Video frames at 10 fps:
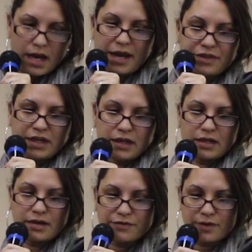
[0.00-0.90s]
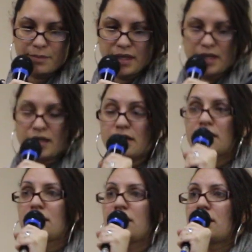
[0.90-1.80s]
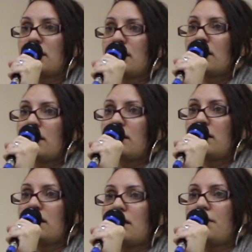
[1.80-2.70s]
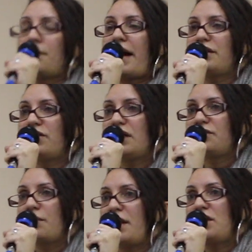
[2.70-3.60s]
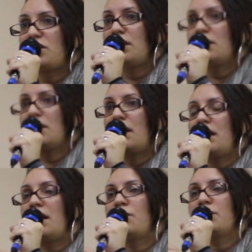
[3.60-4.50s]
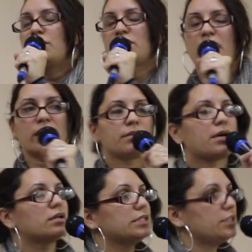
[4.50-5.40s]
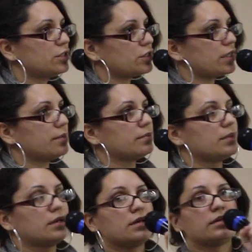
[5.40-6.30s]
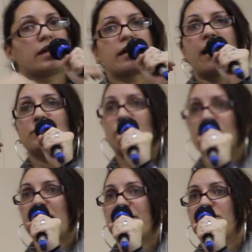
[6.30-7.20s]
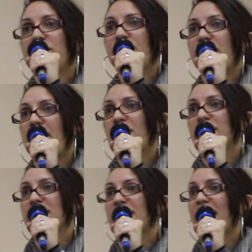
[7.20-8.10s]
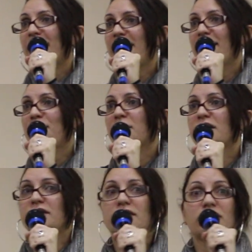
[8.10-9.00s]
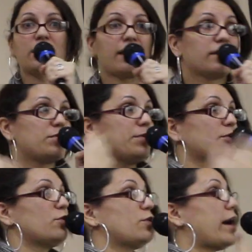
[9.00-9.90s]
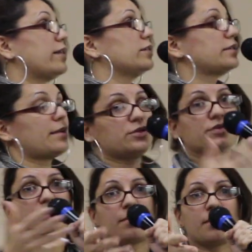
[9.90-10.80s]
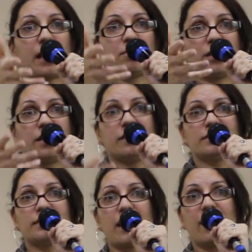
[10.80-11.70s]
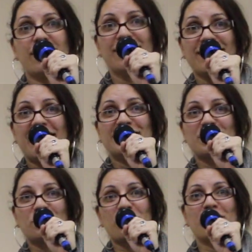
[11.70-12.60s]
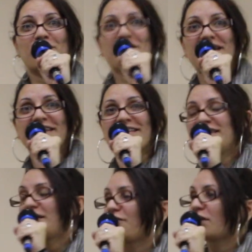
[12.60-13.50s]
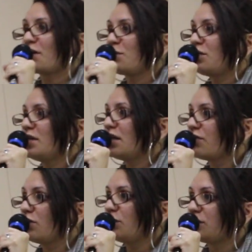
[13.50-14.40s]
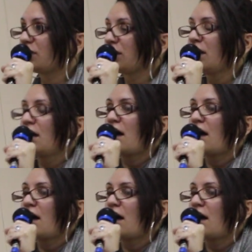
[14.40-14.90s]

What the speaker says: I think for me, my transformation, and then when we're talking about leadership, like I'm so thankful for the elders that are here, because they're the people who I looked up to, some of my peers that I did work with in different community groups.